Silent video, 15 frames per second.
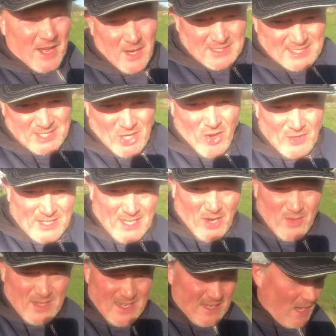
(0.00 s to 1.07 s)
I decided
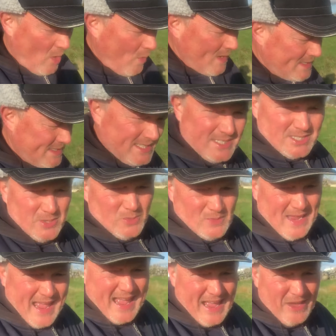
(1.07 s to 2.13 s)
I wanted to
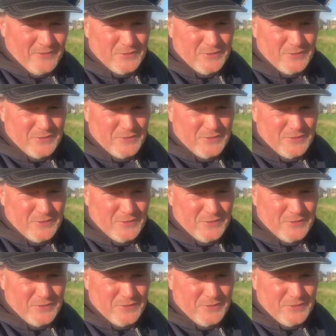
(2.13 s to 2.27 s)
have